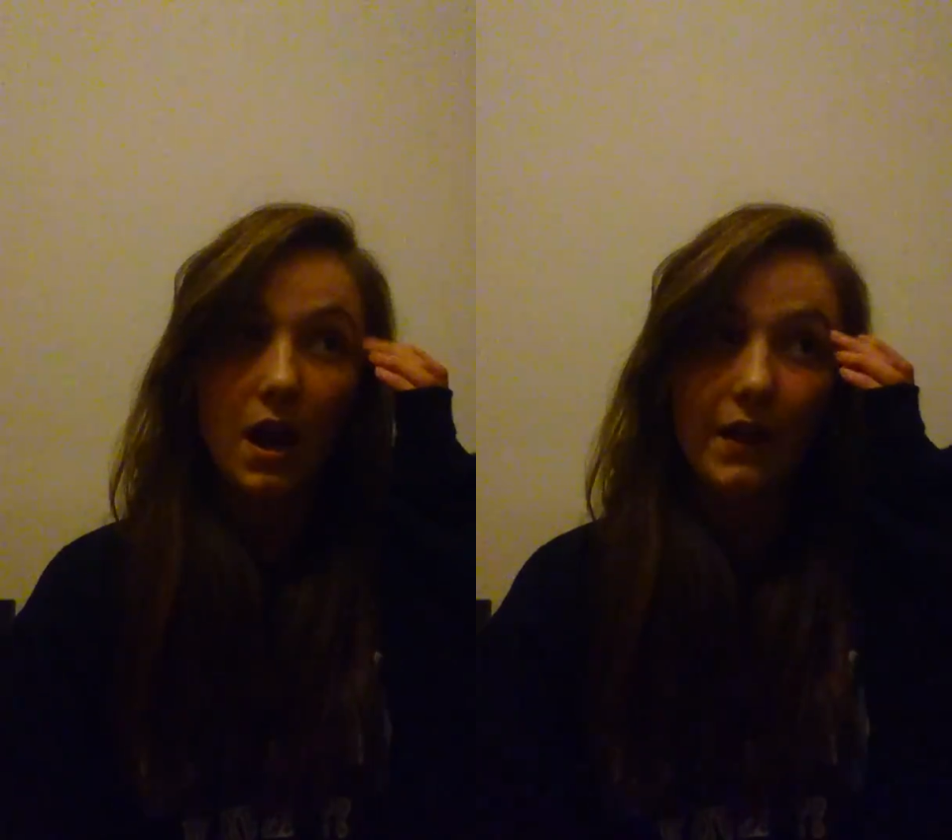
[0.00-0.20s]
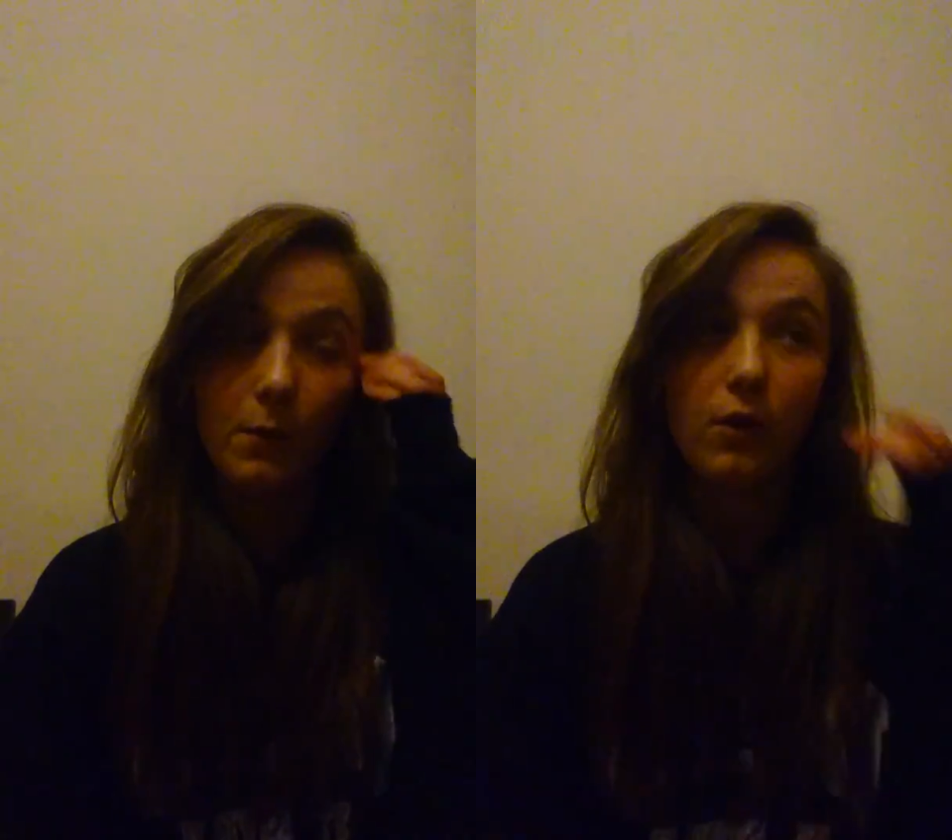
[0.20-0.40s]

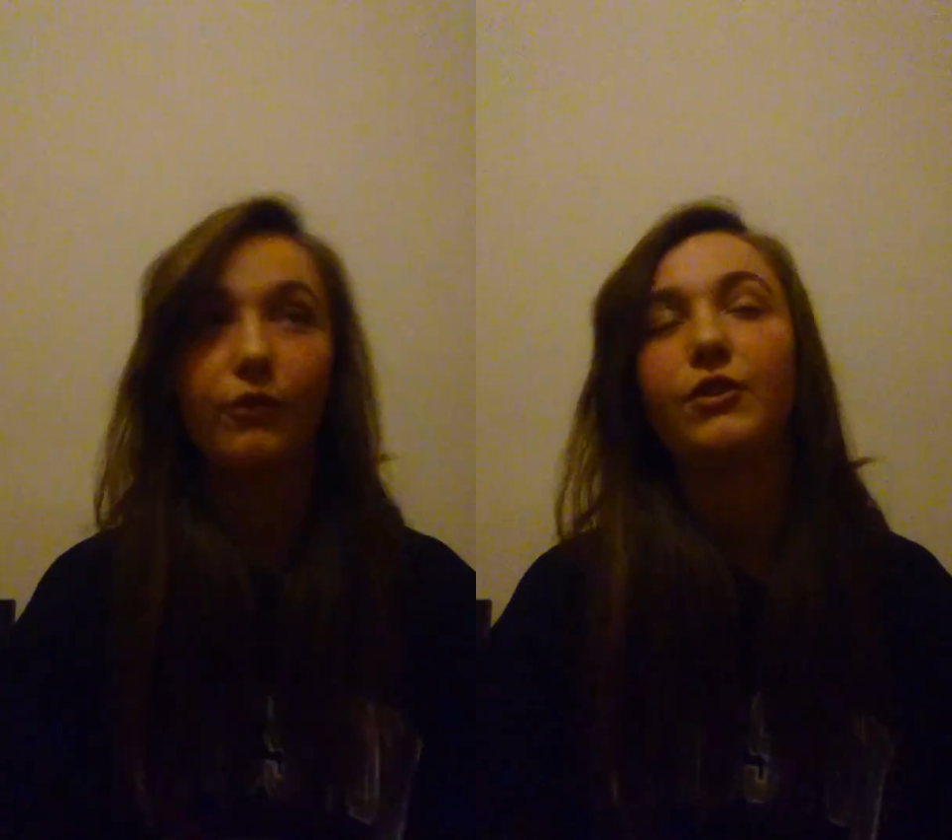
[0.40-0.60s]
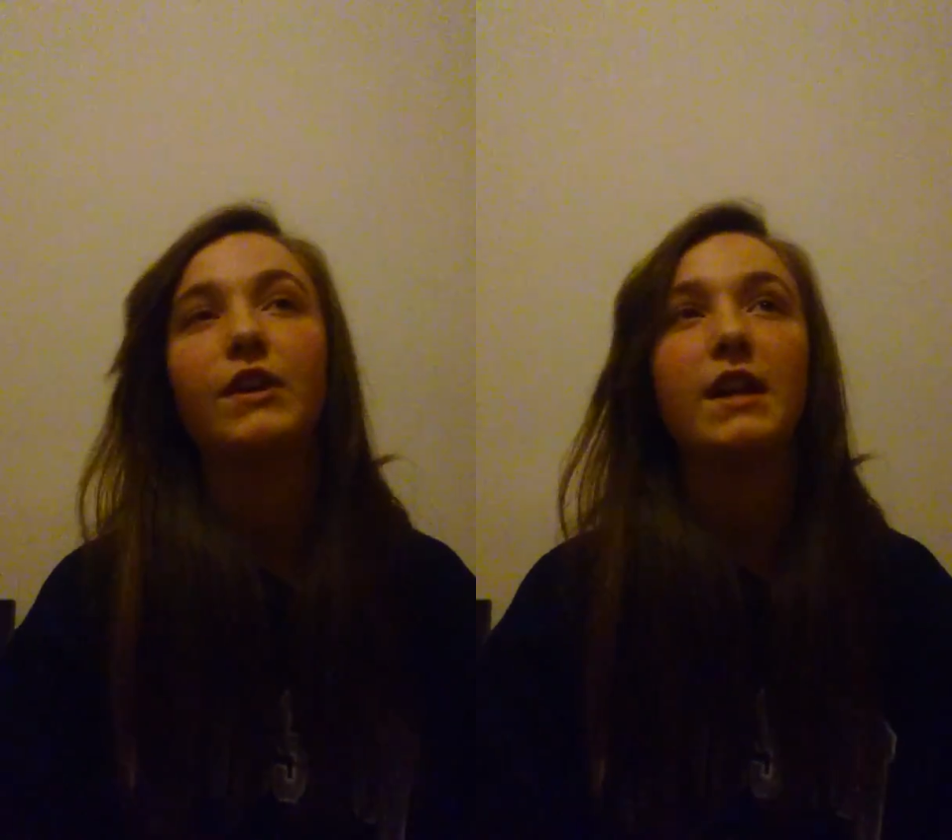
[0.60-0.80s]
and they were
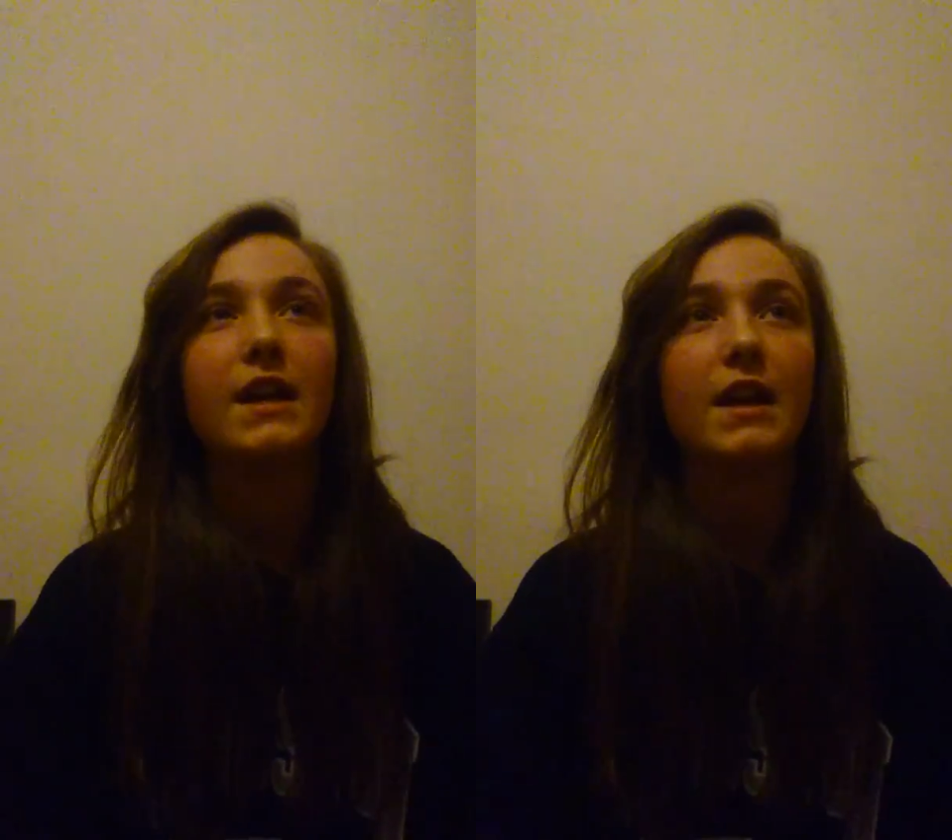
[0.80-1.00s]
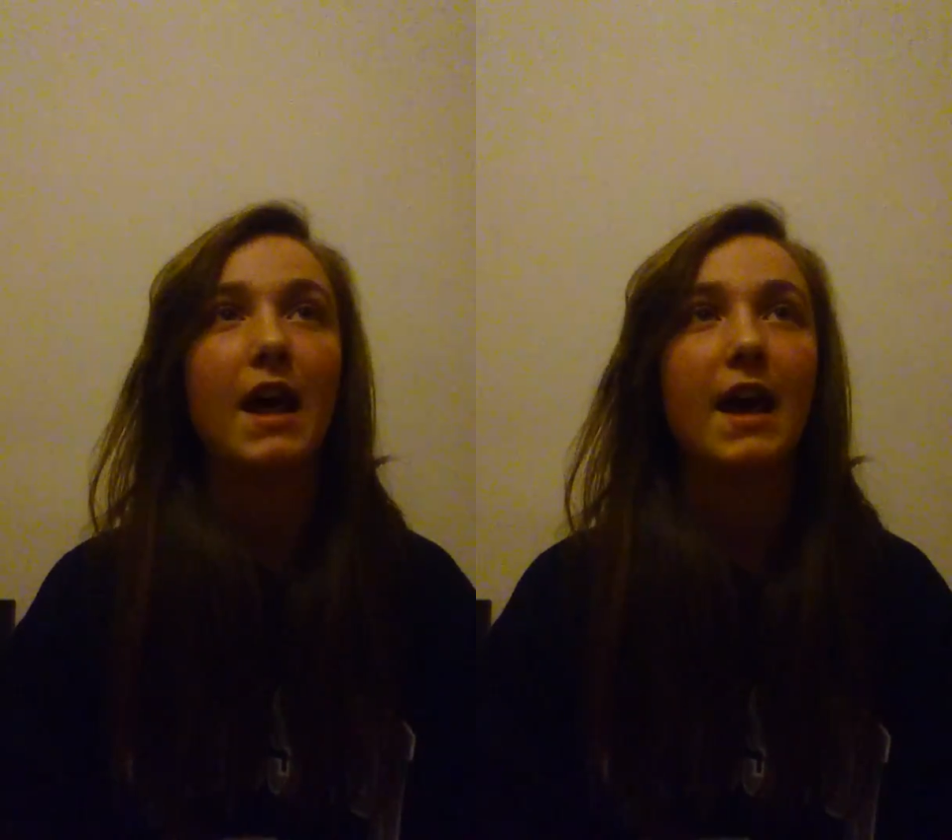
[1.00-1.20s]
often
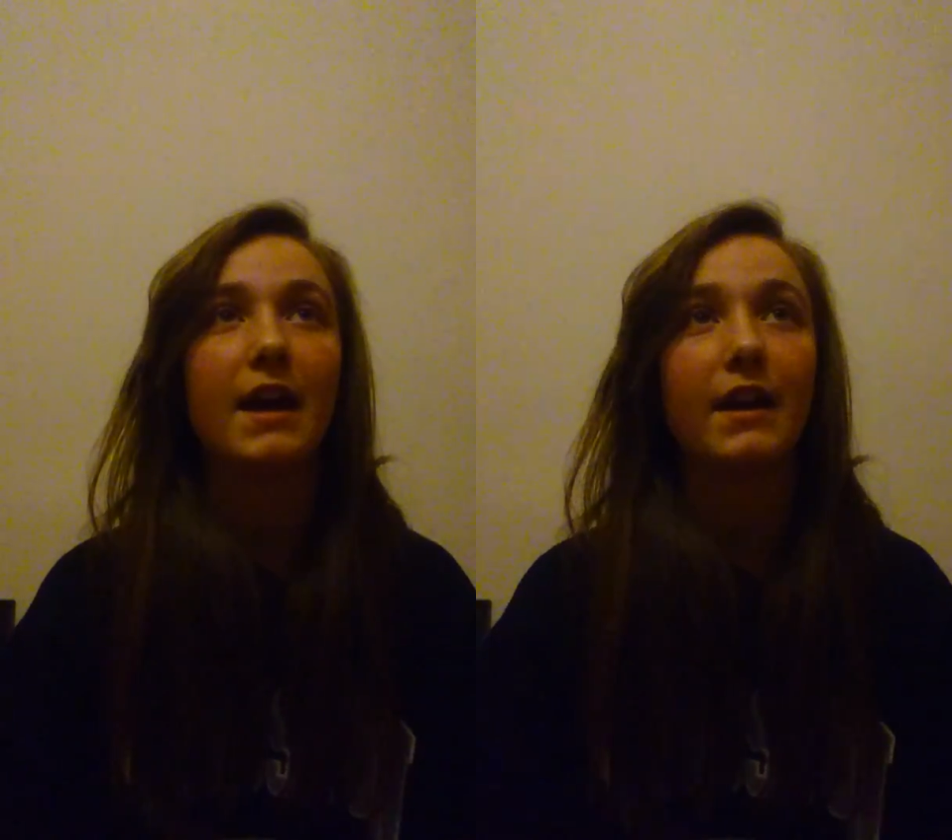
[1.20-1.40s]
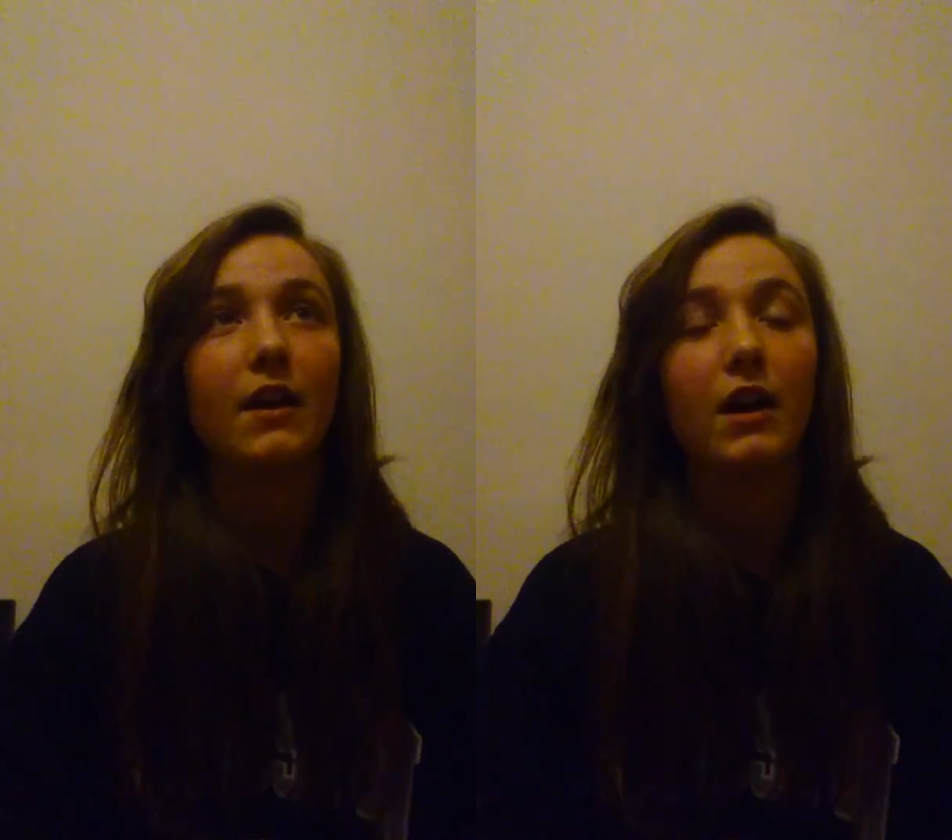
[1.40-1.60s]
in a